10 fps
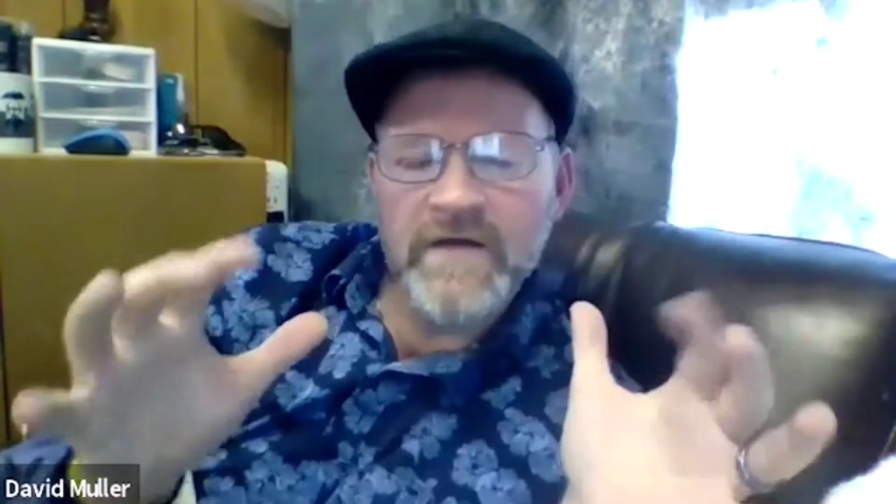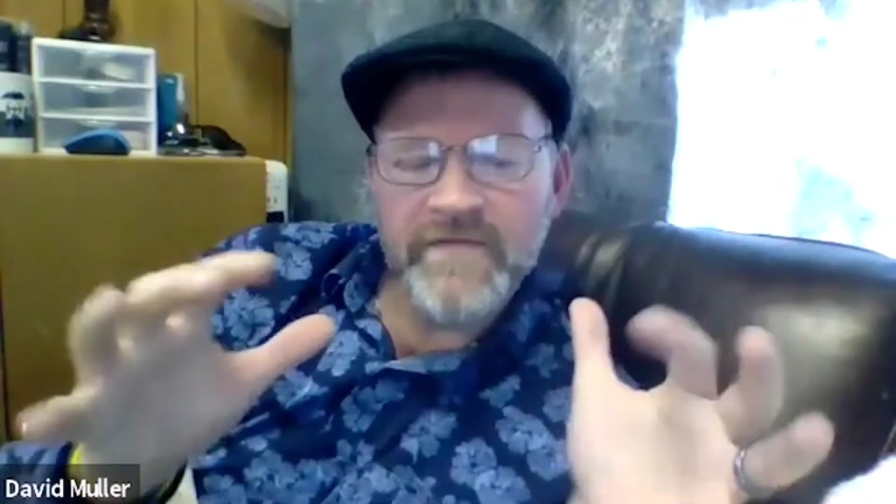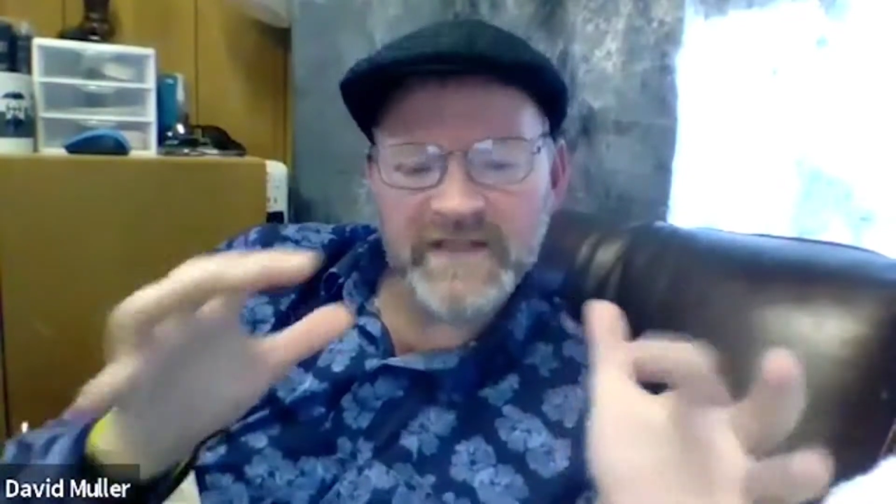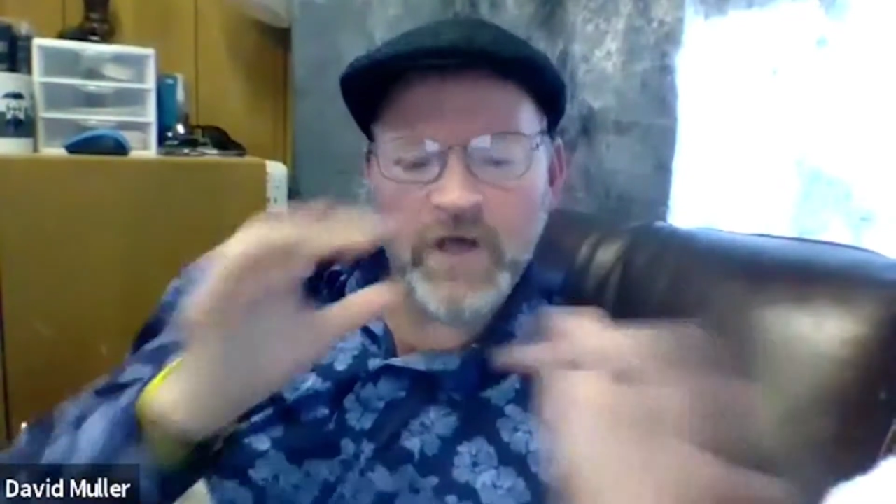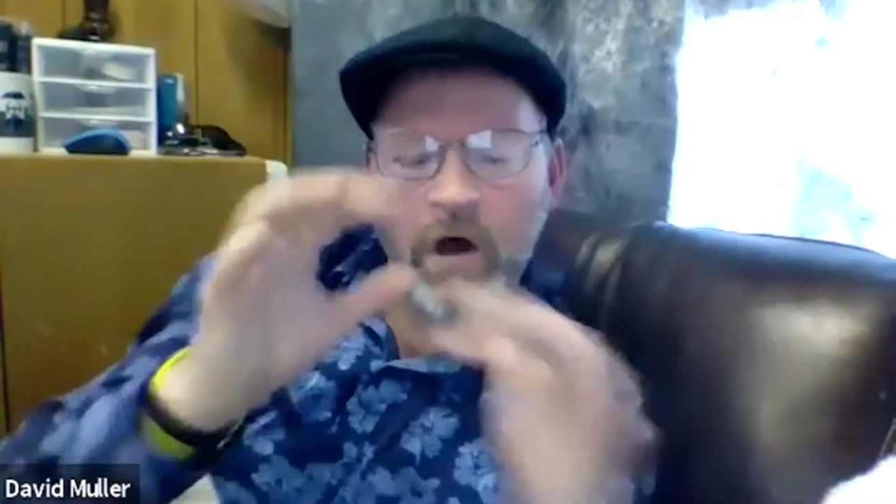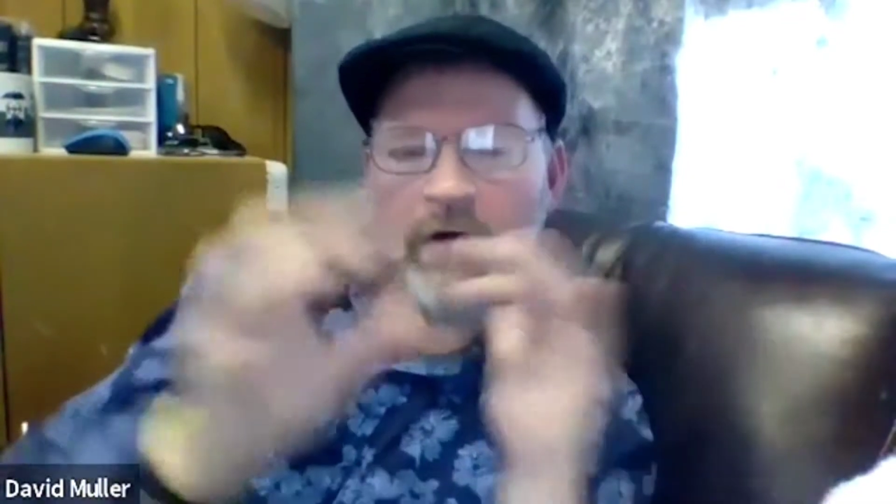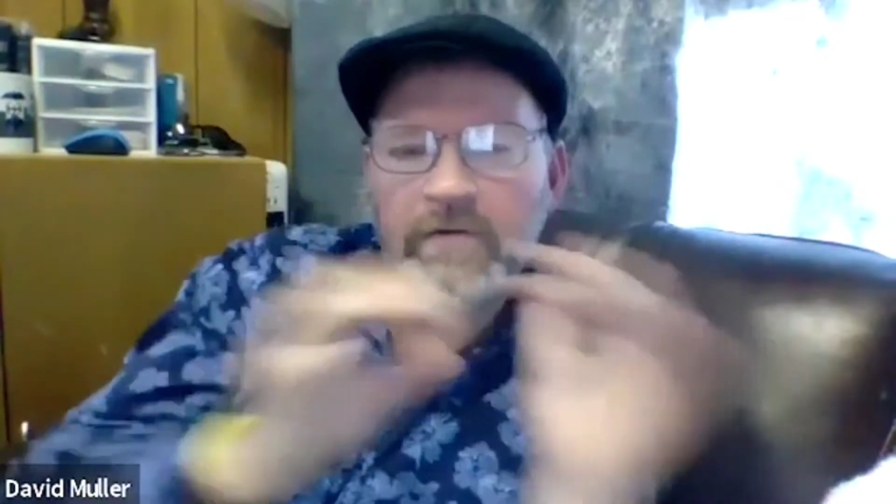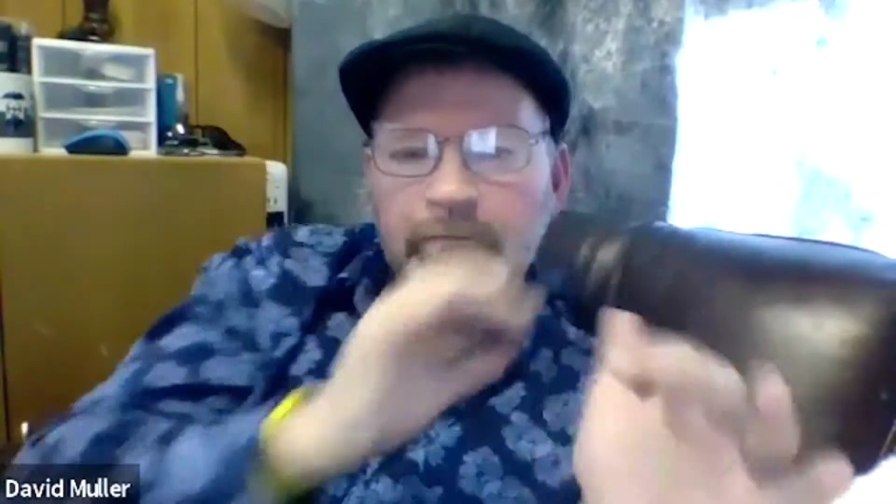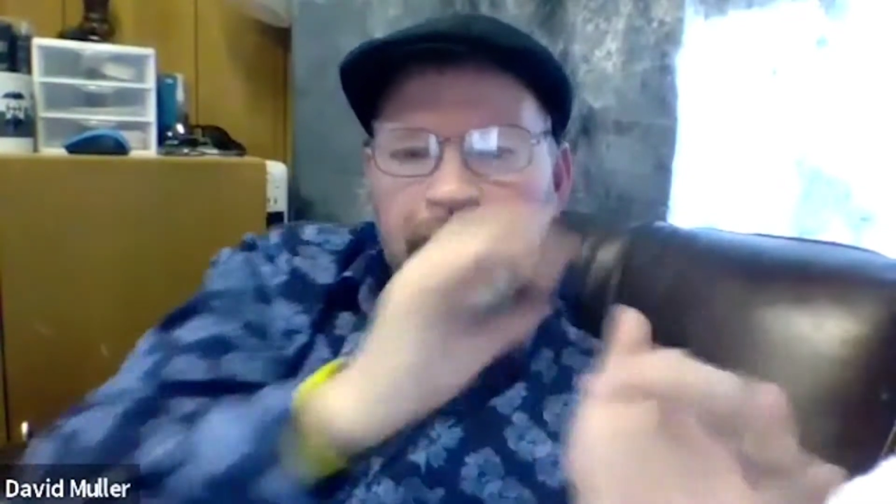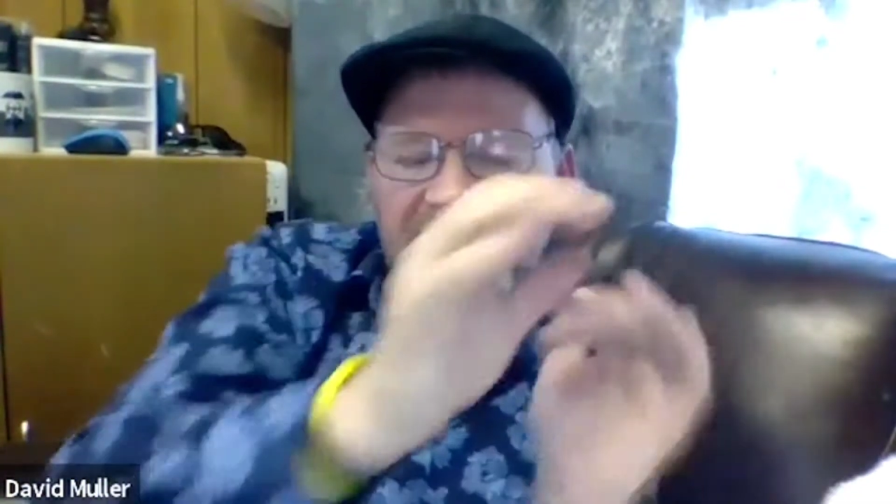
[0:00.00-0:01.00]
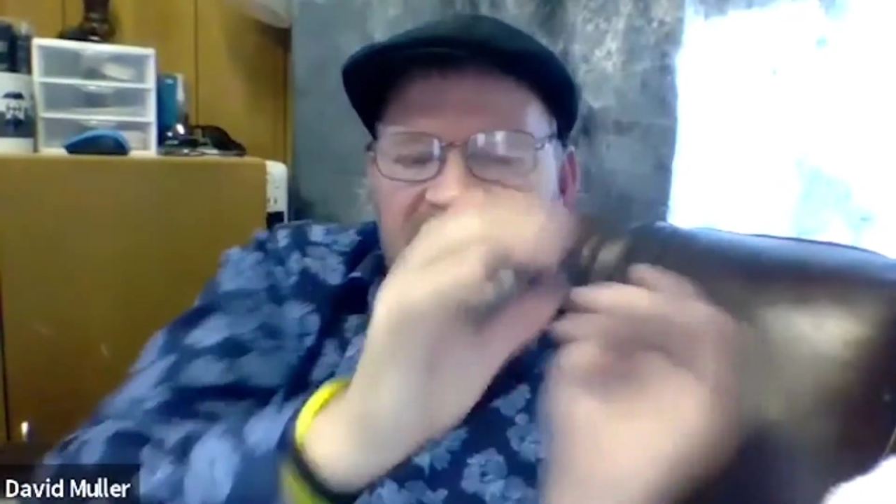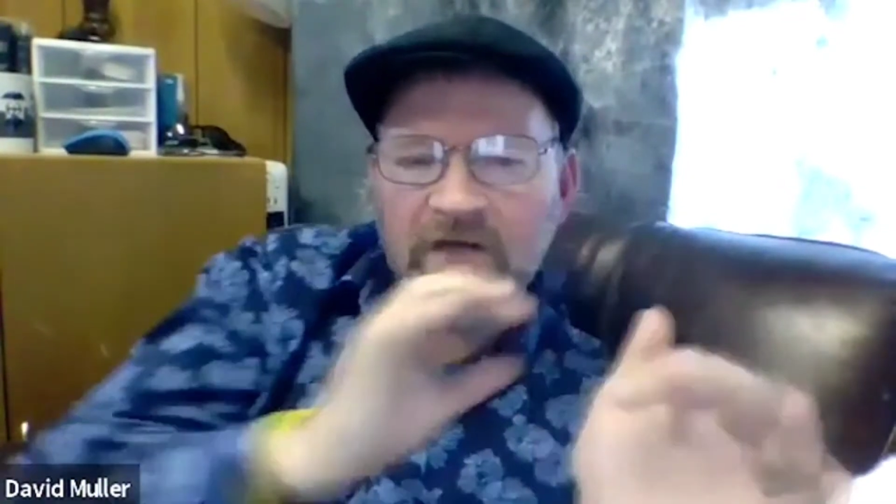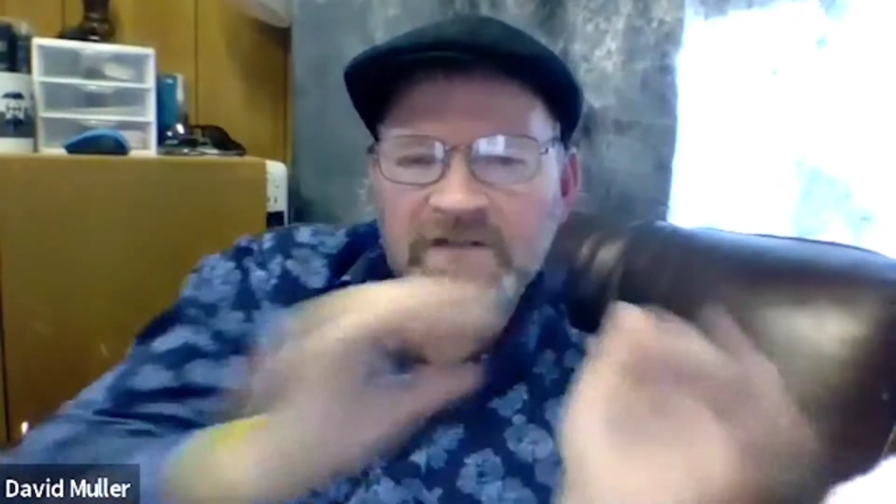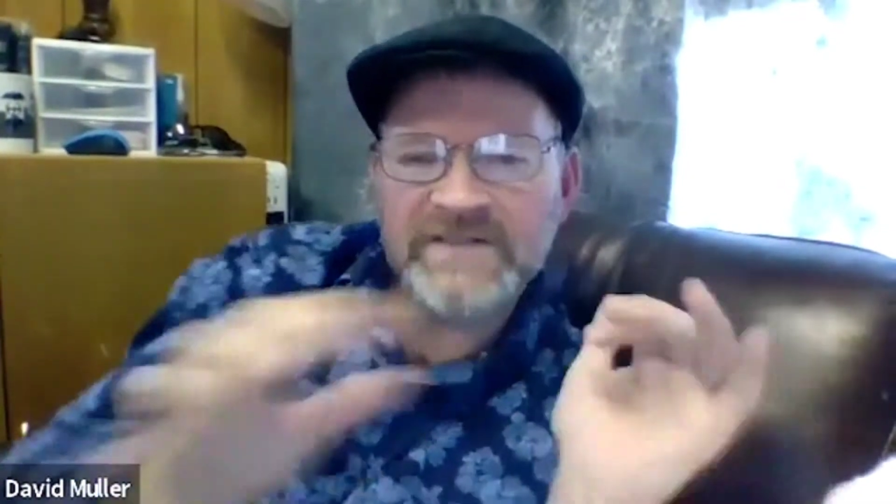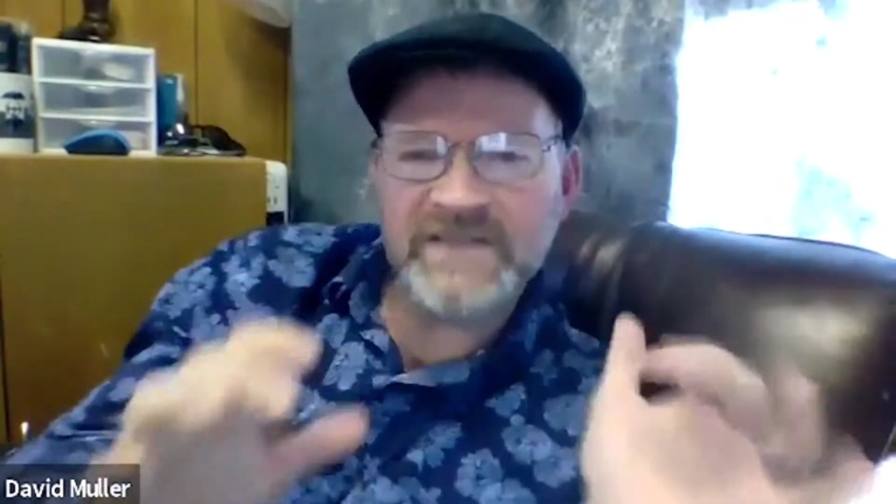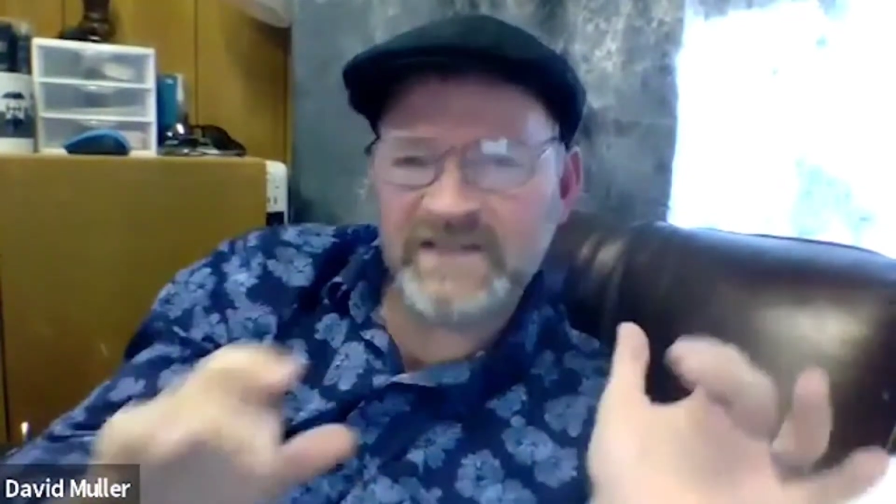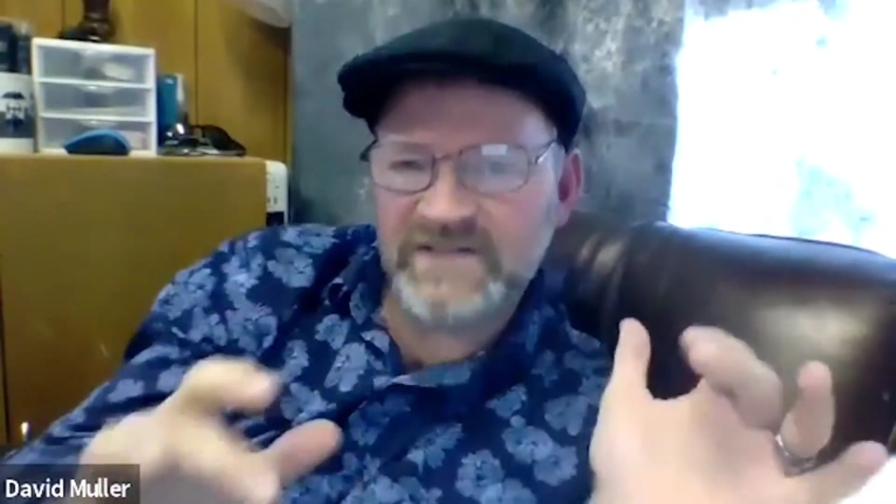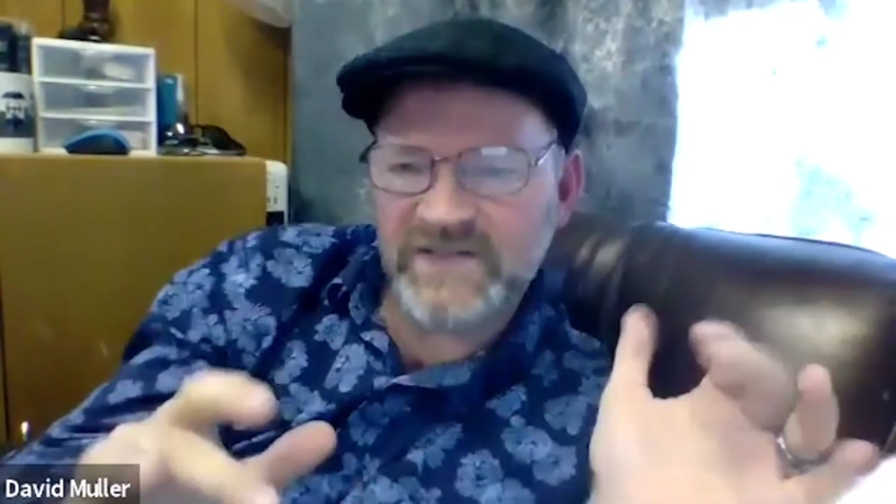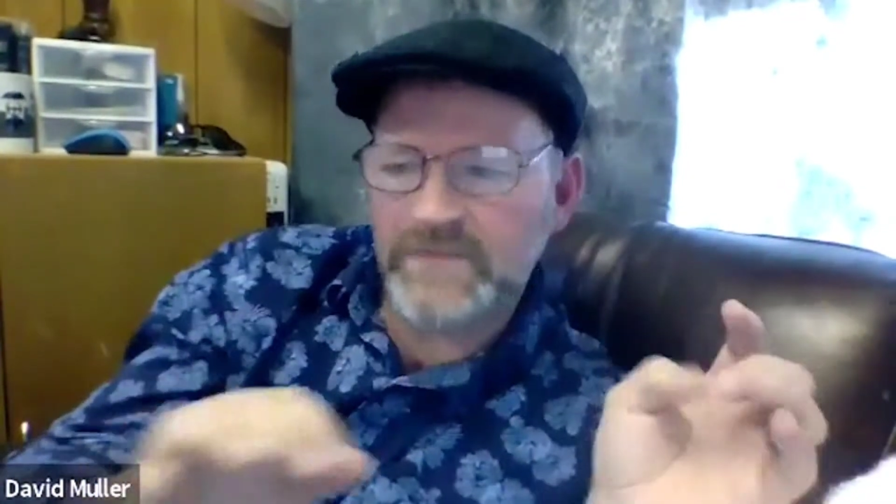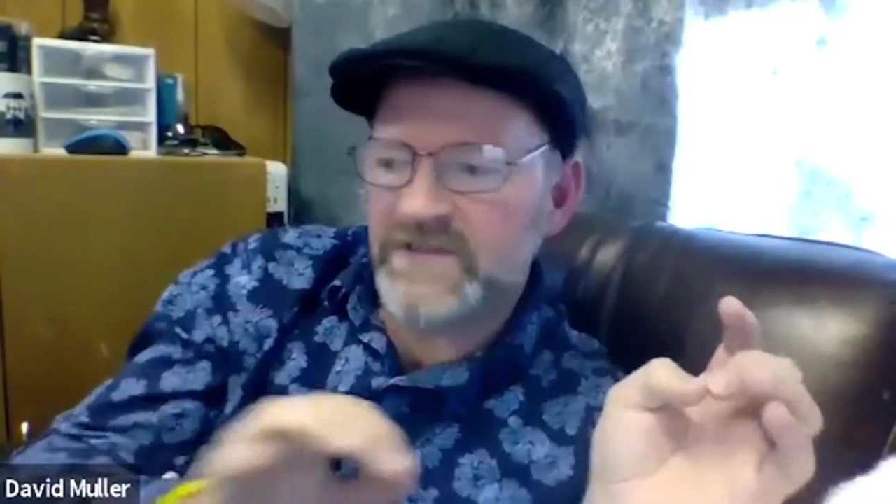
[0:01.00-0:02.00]
that's all based on
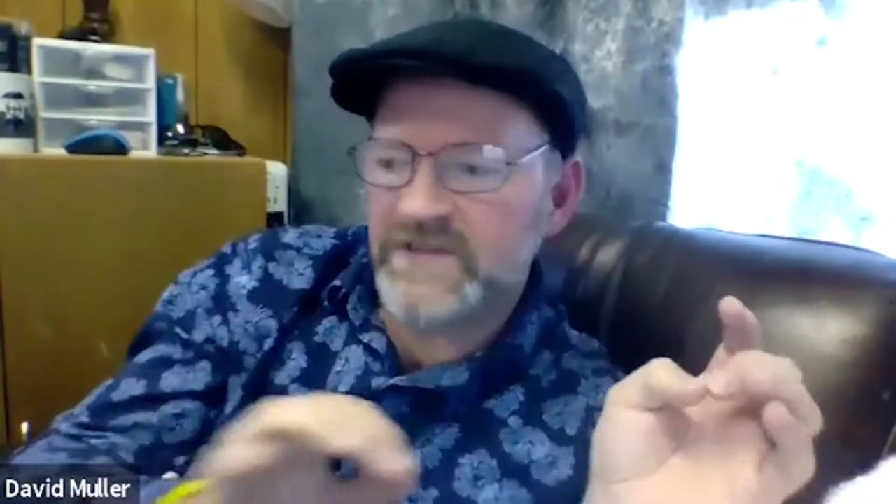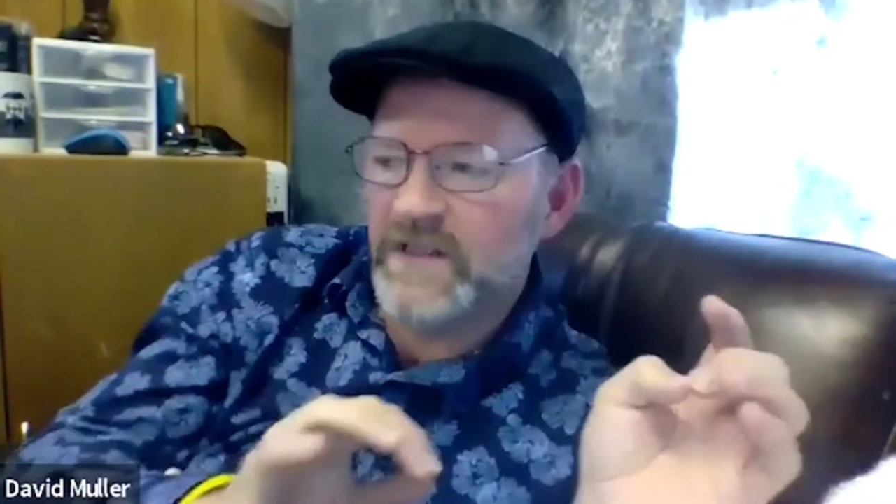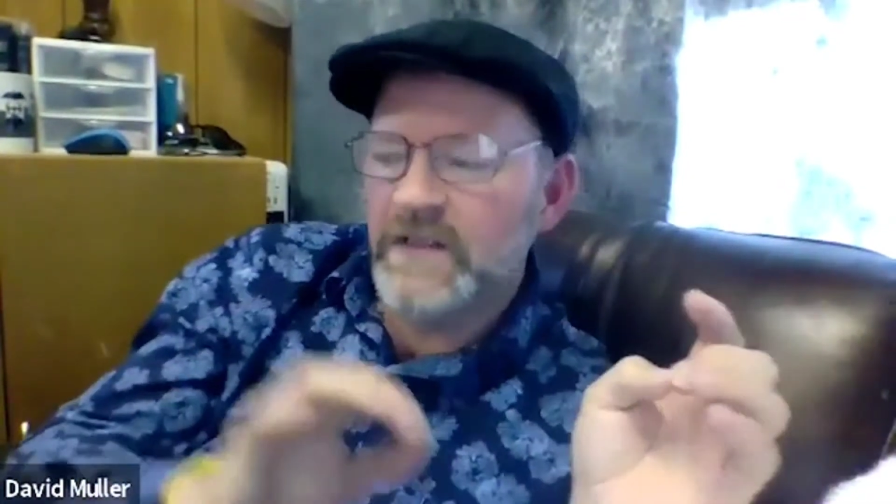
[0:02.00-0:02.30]
systems